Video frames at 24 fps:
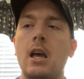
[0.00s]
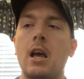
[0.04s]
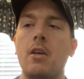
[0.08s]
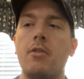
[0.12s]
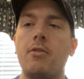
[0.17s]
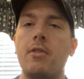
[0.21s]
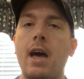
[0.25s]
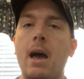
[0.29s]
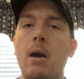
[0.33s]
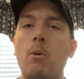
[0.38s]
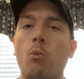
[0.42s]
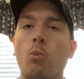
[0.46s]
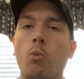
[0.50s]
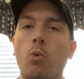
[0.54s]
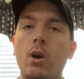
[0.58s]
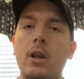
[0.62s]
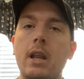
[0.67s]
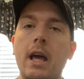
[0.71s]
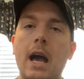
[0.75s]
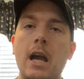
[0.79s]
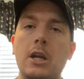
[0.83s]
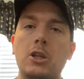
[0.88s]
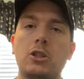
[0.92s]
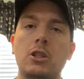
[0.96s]
that would
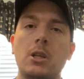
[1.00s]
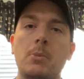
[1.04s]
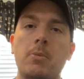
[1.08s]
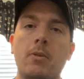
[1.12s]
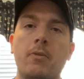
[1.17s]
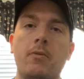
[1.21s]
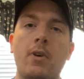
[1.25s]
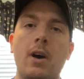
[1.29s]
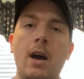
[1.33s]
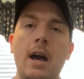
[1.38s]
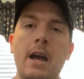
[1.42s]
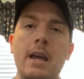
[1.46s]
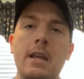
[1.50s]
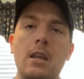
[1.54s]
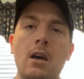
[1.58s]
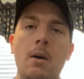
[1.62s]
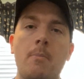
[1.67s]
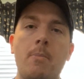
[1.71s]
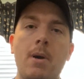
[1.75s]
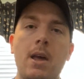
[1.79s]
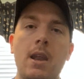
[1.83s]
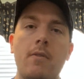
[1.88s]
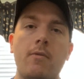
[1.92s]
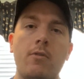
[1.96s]
actually provide a
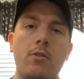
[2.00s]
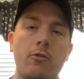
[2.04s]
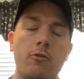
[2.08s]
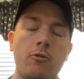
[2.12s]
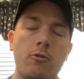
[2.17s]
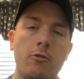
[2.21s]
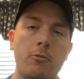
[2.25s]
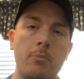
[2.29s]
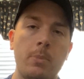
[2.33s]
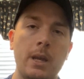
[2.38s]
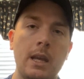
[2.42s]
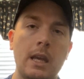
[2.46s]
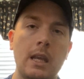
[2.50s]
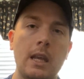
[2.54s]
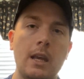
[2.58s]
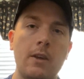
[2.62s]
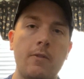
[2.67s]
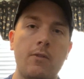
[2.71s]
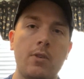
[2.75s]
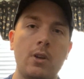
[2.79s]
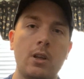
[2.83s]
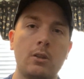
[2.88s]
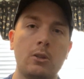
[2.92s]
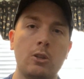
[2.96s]
benefit for being an
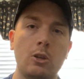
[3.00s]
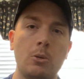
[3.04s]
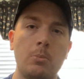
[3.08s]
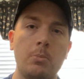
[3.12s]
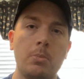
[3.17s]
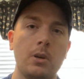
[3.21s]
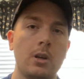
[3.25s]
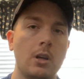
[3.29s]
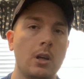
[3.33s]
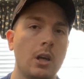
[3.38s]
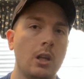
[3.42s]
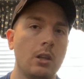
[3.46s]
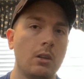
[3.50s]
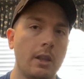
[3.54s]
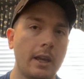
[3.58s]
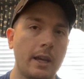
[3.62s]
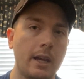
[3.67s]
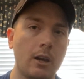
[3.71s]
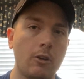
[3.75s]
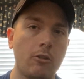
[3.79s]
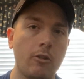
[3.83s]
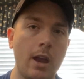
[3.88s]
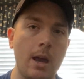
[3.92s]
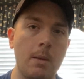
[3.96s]
infinite loop, like
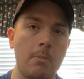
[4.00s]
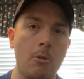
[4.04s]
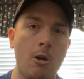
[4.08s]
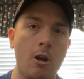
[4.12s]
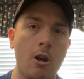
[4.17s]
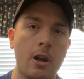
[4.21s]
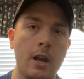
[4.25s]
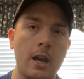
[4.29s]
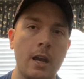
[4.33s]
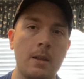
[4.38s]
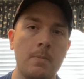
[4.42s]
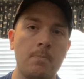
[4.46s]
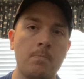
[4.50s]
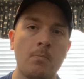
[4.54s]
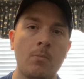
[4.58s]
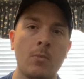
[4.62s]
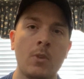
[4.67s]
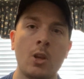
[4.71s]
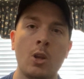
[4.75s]
a Grand Market,